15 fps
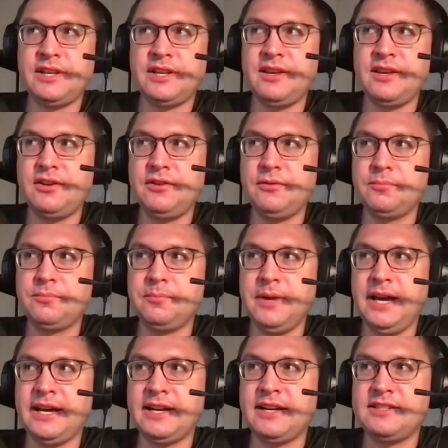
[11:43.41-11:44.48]
I think you
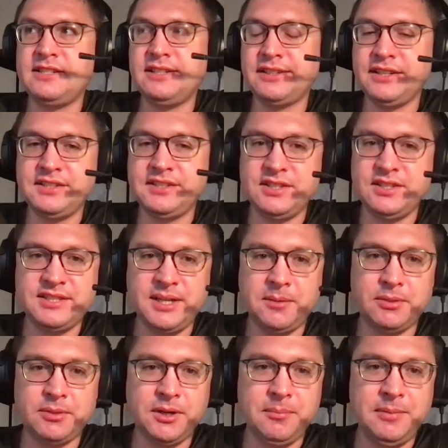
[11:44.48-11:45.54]
had a series this
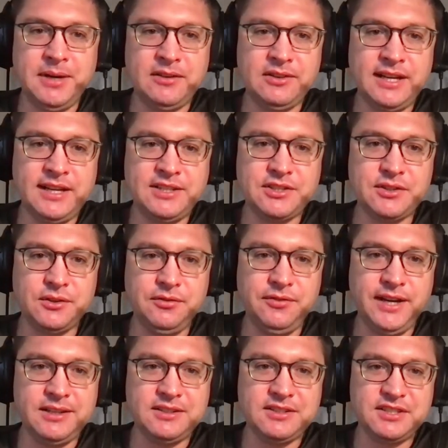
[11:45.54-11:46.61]
summer about logical
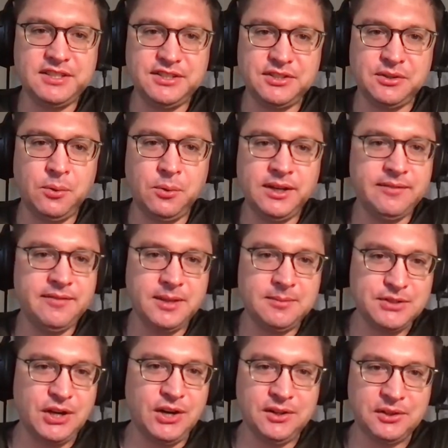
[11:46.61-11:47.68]
fallacies, and one of
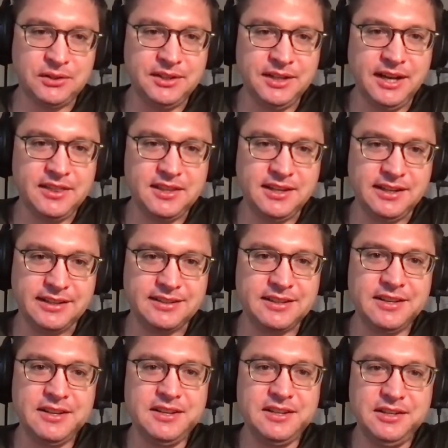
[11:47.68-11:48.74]
them's all or nothing.
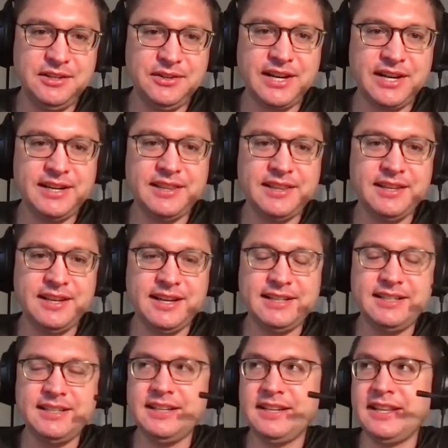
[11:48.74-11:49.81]
Yep. You know, kind of the
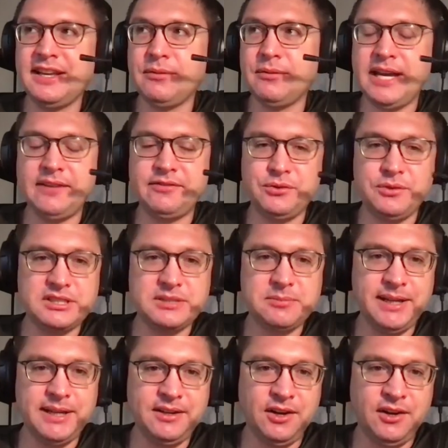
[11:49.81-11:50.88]
idea that we have to
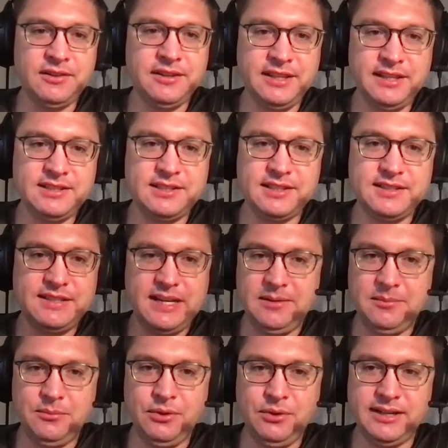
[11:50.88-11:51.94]
explain all of these the
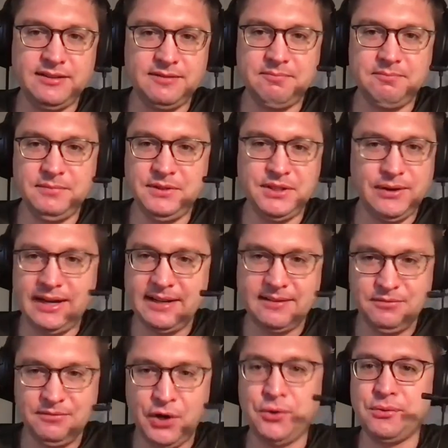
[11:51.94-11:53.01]
same way. You know, I
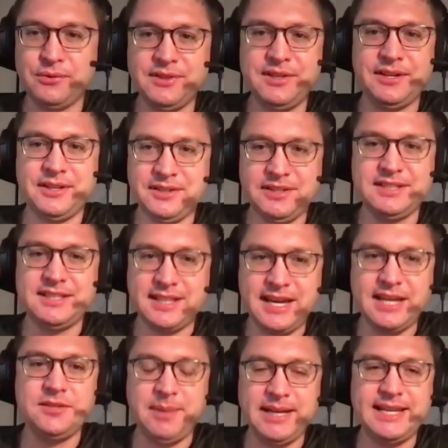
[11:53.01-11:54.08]
no, there it's a
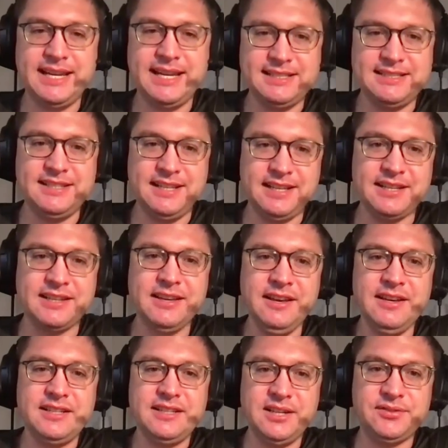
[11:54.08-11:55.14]
case by case thing.
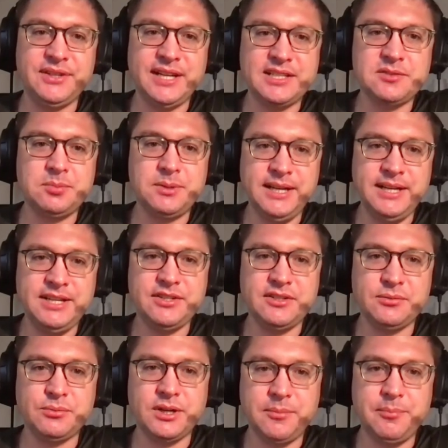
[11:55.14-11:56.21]
Different
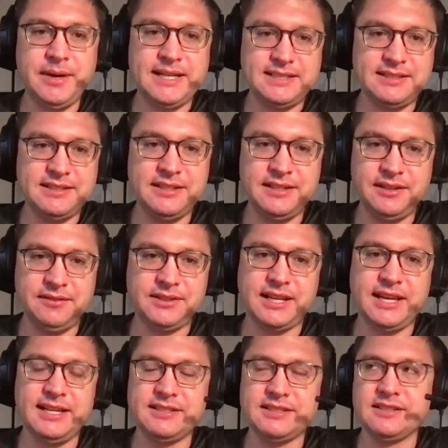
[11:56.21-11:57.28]
explanations work best in different
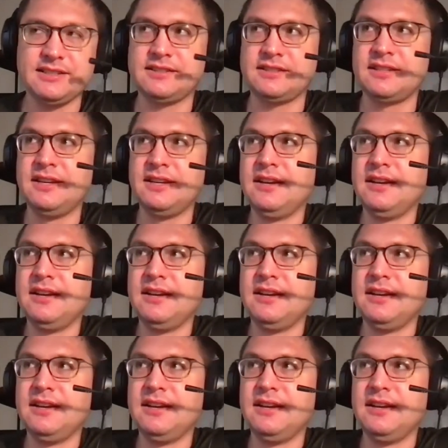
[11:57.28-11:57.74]
cases.